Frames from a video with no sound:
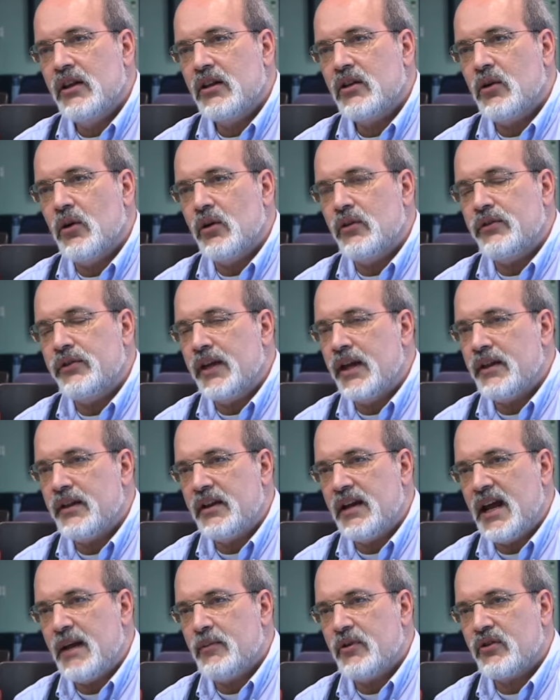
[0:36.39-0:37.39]
called
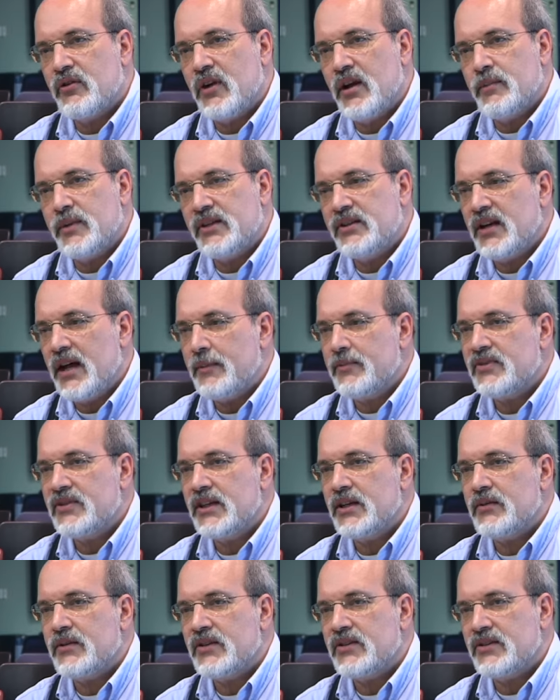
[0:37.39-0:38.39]
Nathan Abercrombie, Top
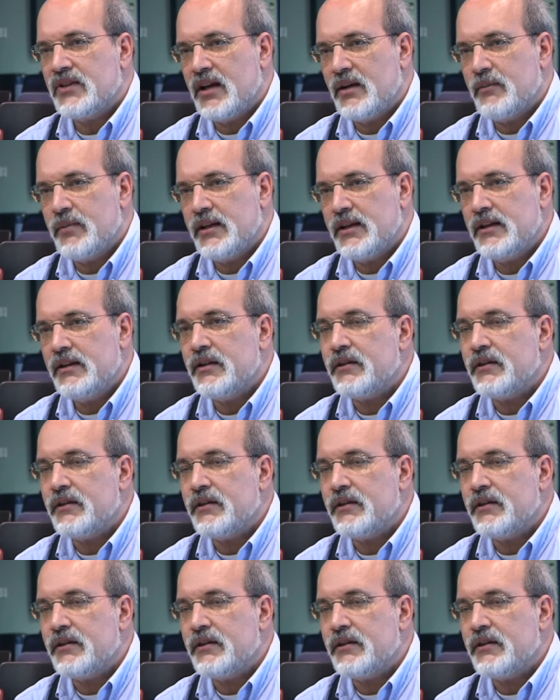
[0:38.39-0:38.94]
Secret Zombie.